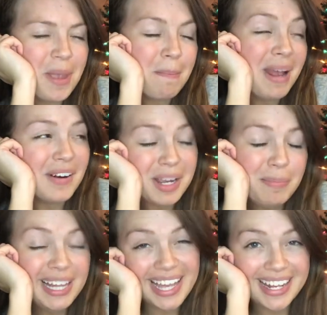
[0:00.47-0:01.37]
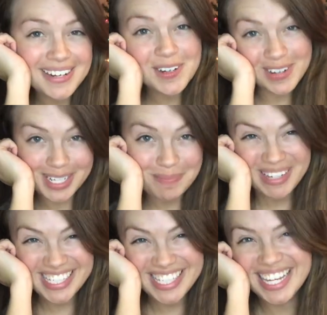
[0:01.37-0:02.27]
Merry belated
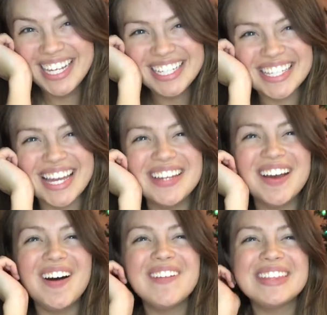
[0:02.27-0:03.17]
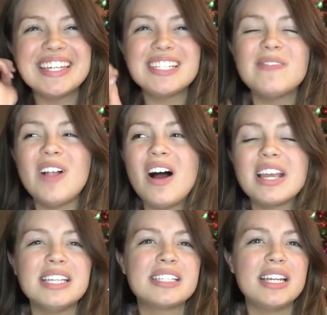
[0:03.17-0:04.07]
Christmas, because I know this
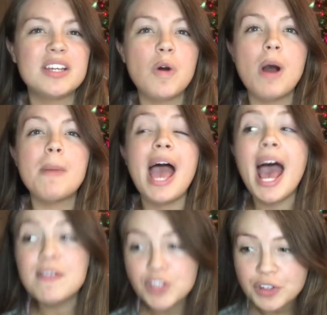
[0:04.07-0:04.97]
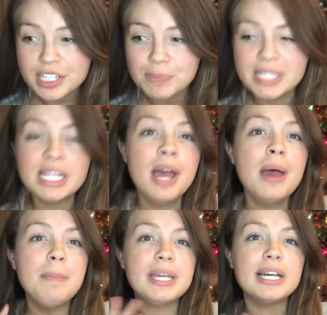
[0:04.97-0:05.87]
vlog is going to go up after Christmas
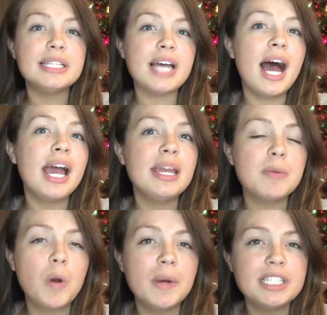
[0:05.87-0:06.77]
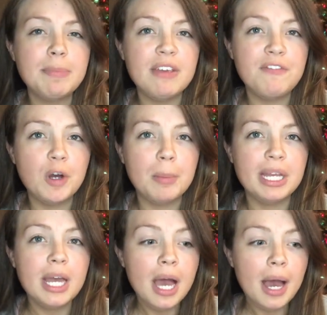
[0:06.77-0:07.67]
because I am going to be
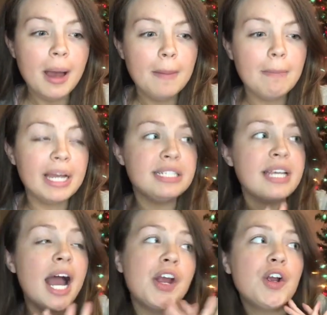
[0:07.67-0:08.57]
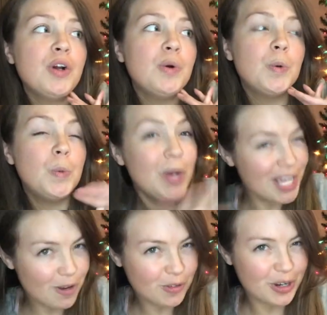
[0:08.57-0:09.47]
filming my entire
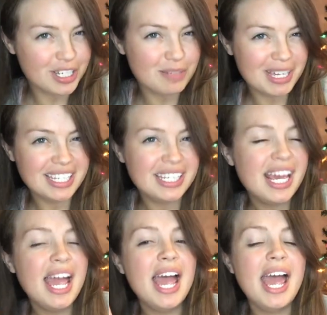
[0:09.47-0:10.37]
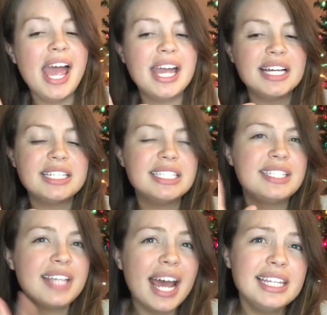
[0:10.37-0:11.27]
week of Christmas. And
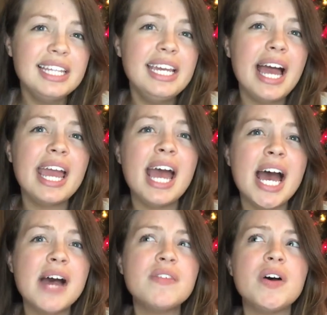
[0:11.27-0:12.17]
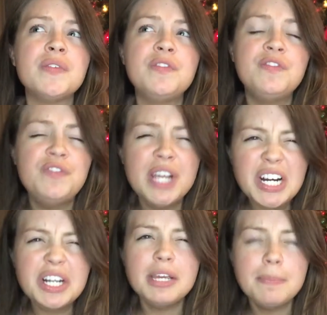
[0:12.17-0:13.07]
sadly, I have a
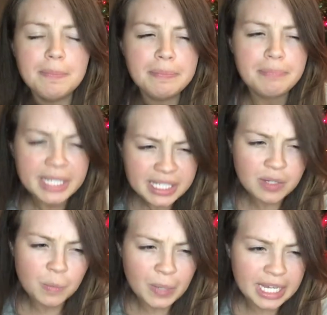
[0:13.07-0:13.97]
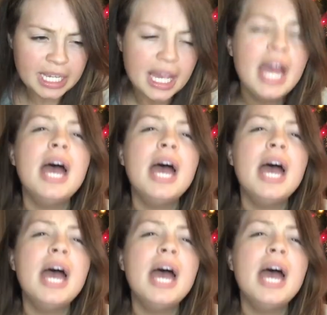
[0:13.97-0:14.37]
very busy week